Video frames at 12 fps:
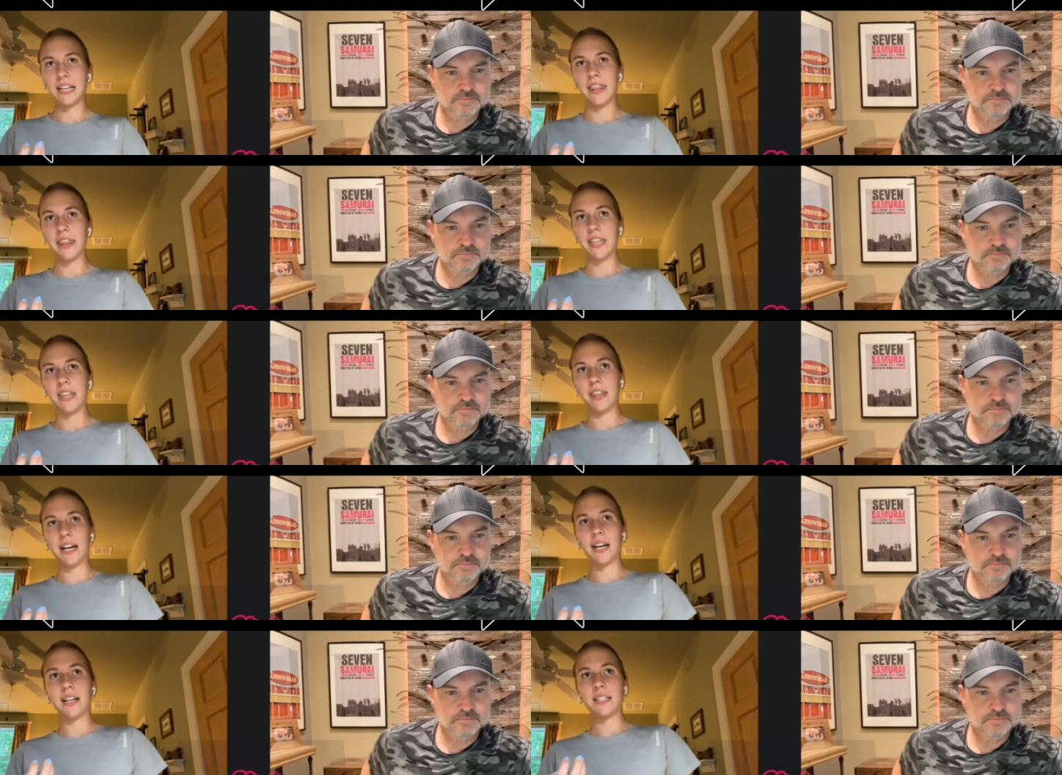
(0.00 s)
Speaker 1: in in
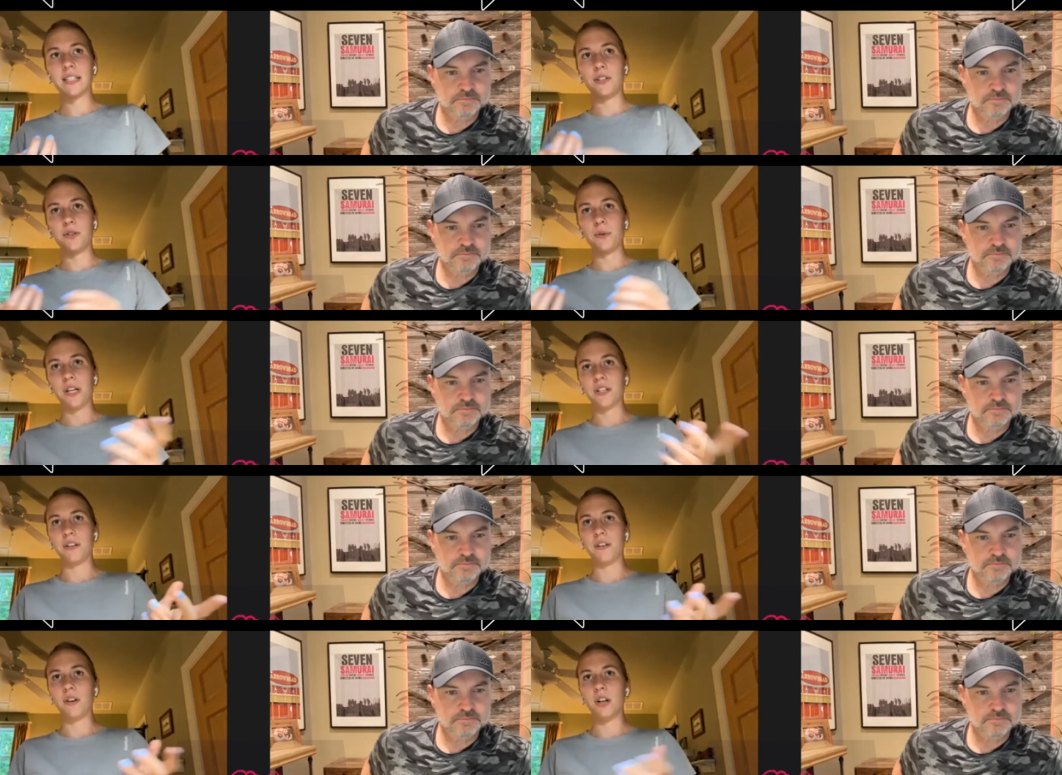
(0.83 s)
that
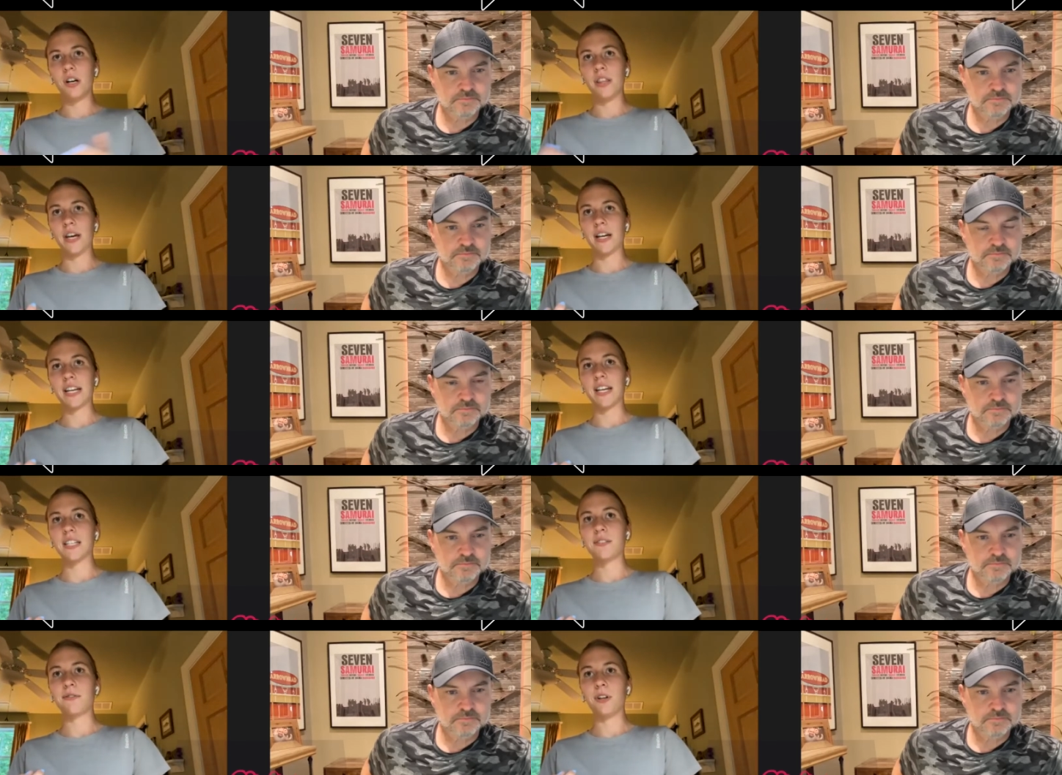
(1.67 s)
situation, or in that
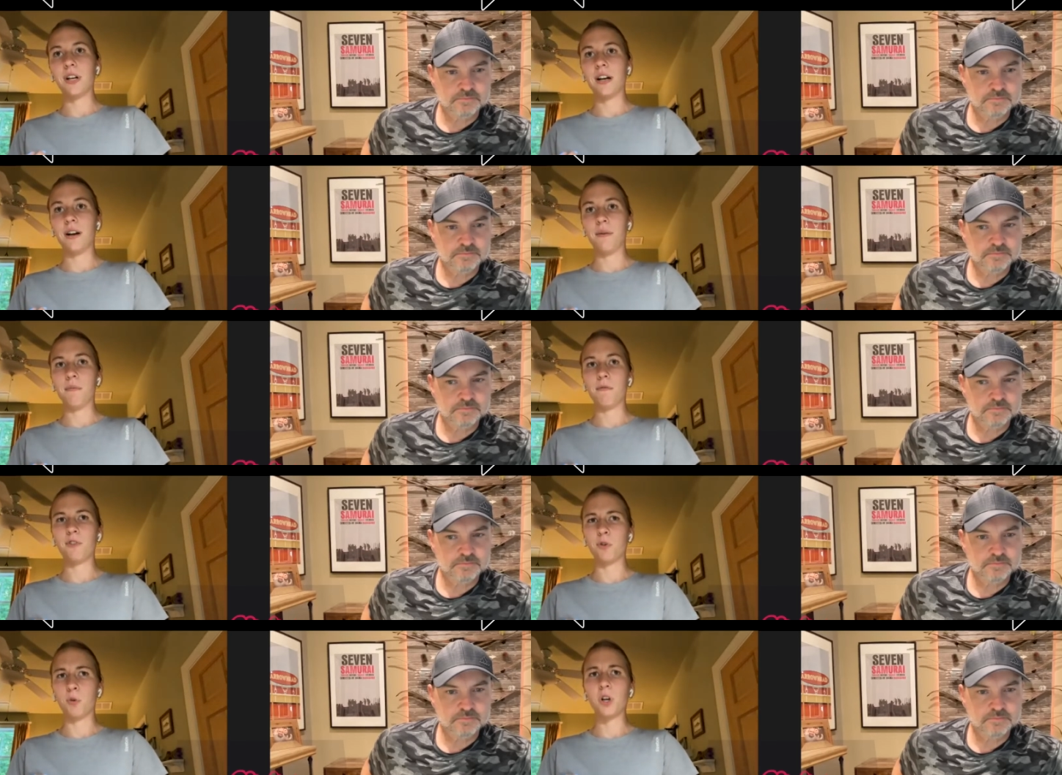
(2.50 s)
case, for um
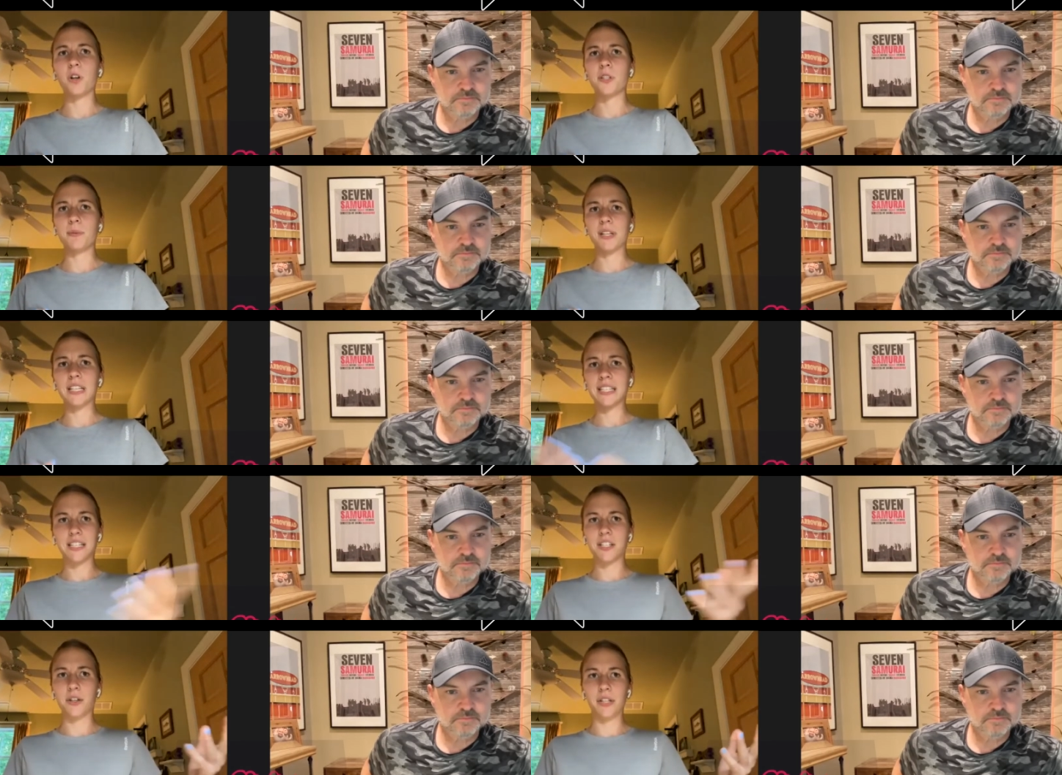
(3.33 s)
for Worlds, because
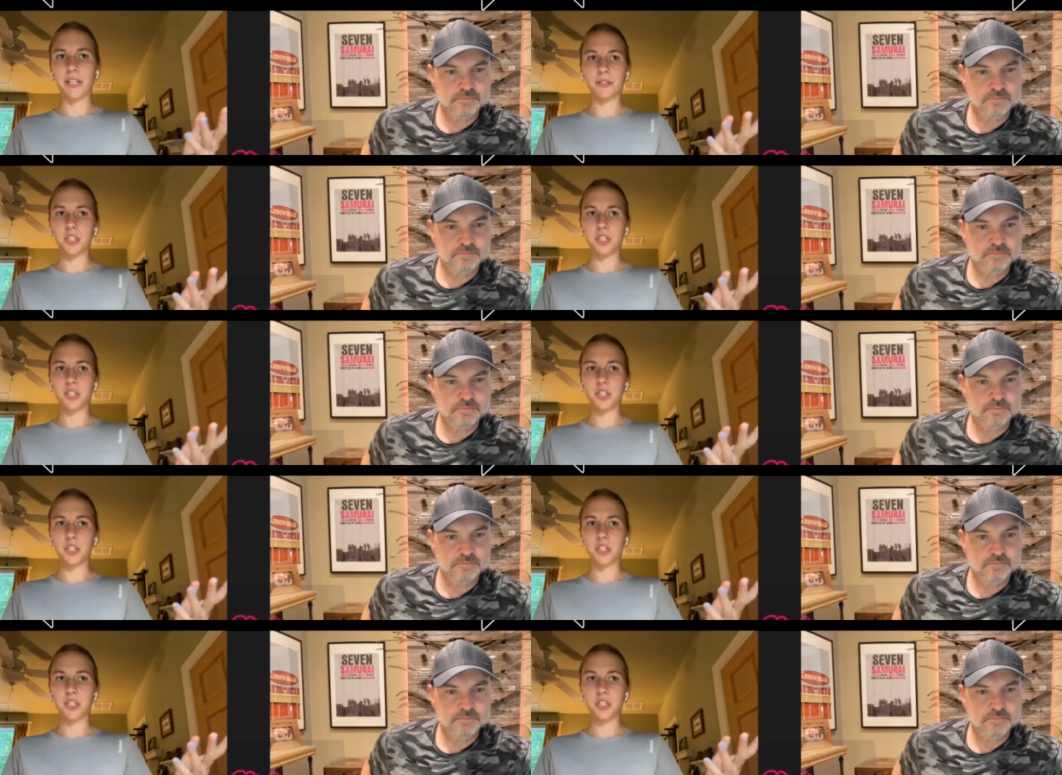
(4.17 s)
that's the only